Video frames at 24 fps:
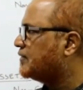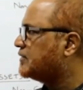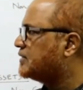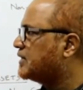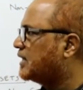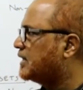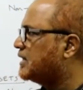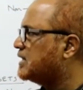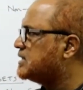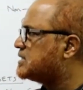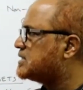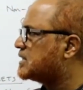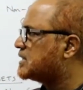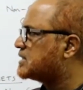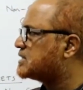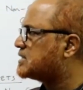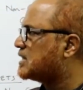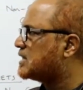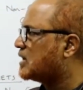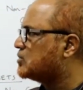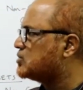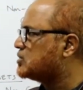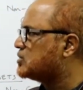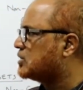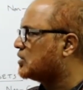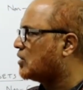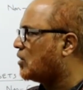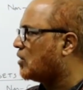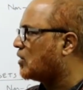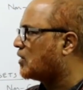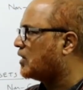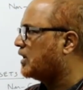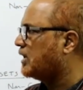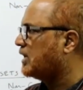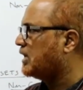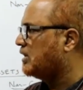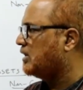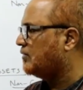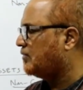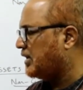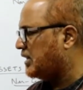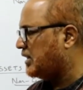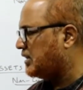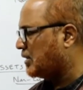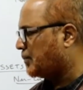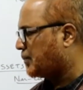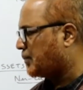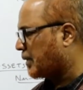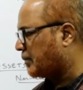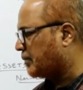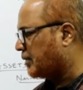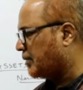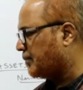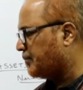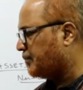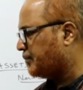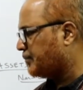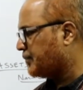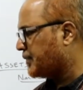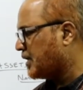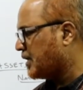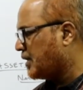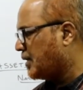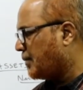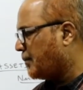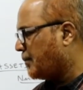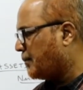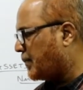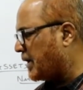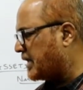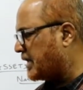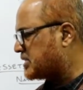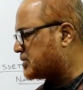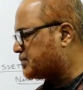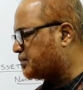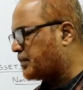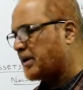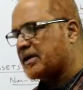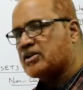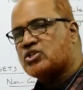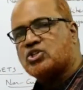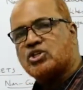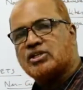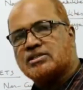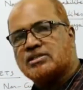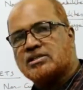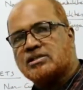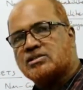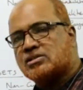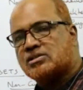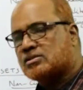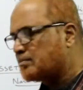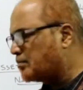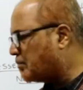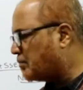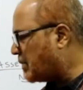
36,000 already given in the problem plus purchases